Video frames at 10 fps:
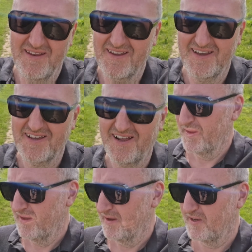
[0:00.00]
I'm
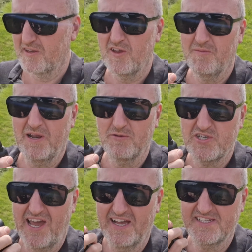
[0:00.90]
gonna do my little
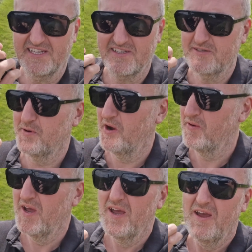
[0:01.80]
shout test as well.
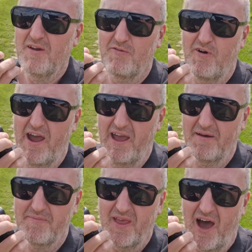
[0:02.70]
Right,
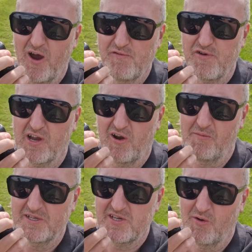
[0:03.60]
over a
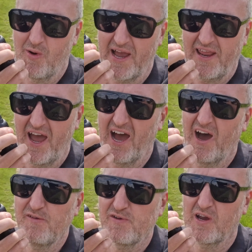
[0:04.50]
kilometre away now,
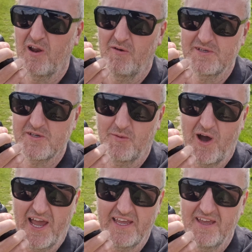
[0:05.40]
over a kilometre
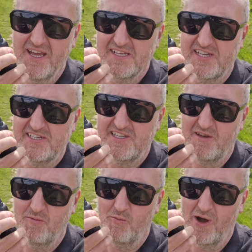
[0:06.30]
away. Testing
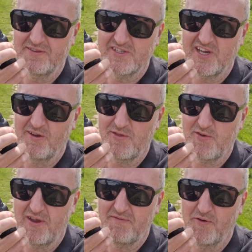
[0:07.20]
1, 2,
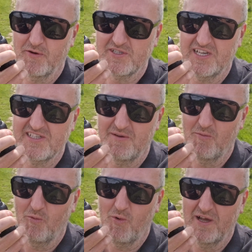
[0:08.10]
3, 4, testing
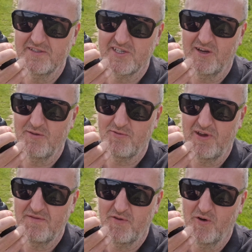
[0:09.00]
1, 2,
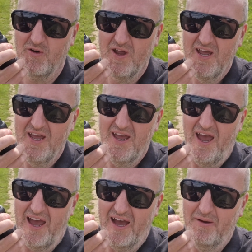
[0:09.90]
3, 4.
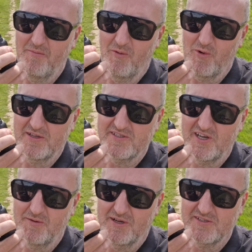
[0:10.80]
1,
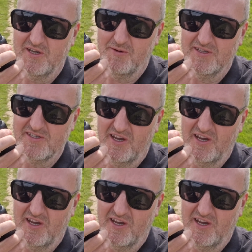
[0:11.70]
2, 1, 2, 1, 2.